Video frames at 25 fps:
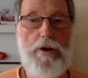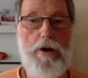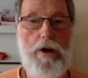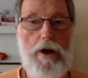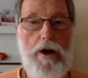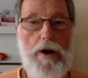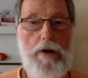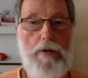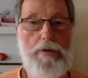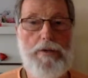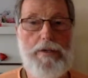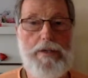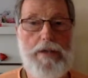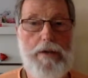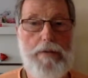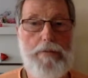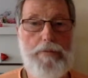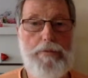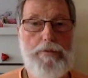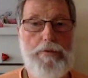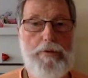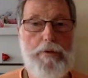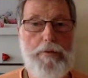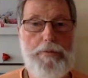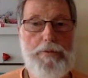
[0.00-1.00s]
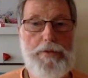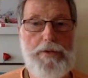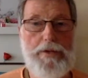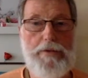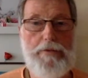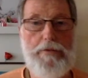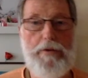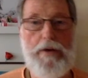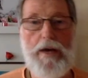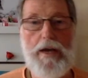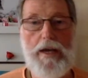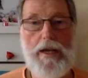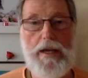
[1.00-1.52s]
always comes from the
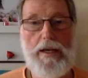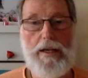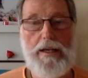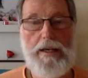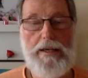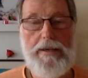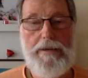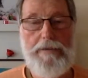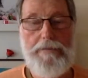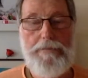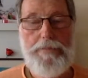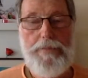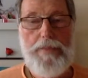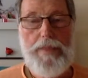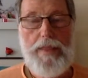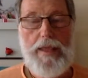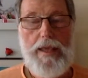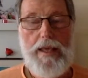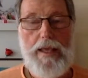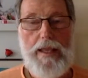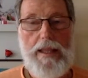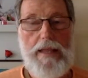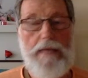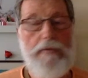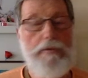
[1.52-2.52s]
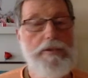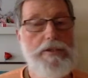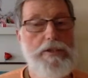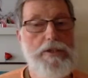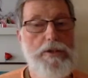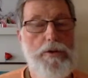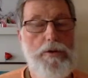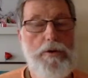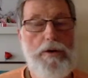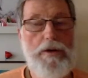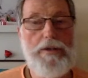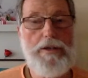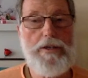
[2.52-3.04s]
divine. There is
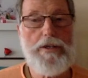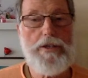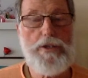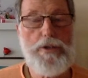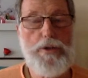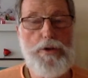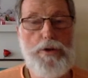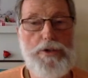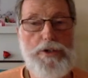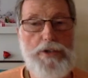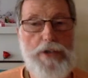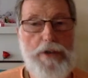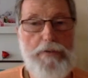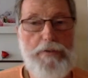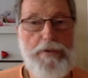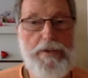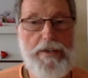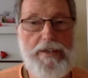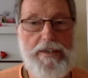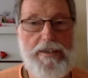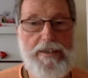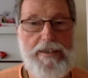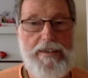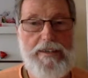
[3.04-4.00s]
no other source of it.